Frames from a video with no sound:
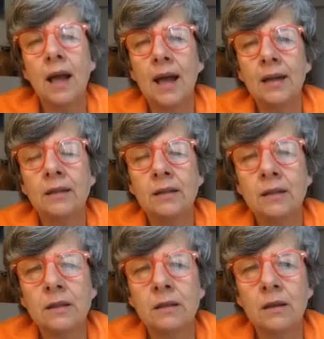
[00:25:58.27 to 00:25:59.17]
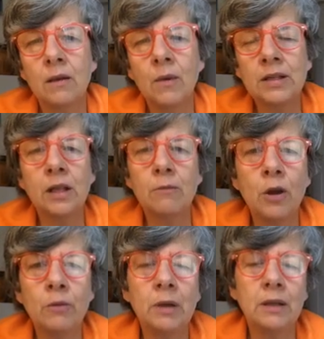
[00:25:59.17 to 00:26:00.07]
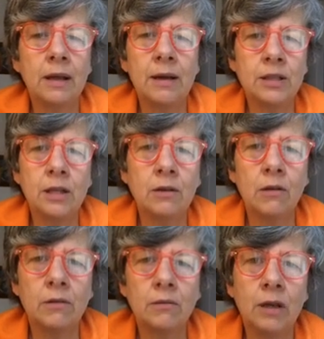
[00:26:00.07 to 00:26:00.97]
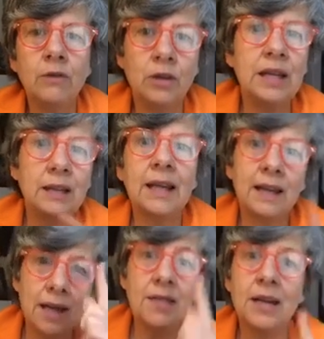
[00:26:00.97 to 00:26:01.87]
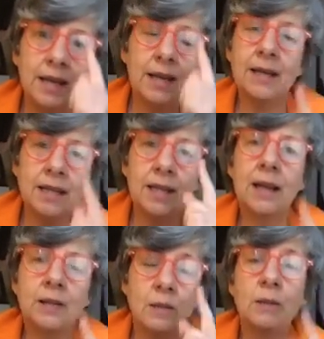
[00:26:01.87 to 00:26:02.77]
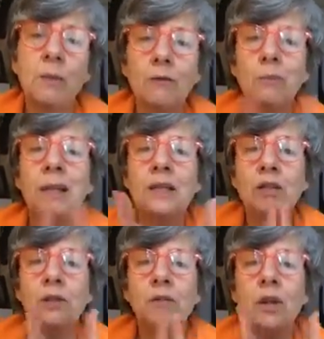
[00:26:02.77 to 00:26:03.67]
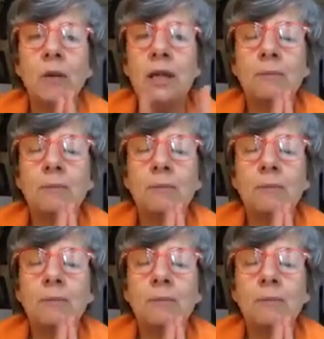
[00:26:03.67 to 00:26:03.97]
and whereas at the moment they're actually not, you need the link, and the link is in the announcements above. Please do, if you know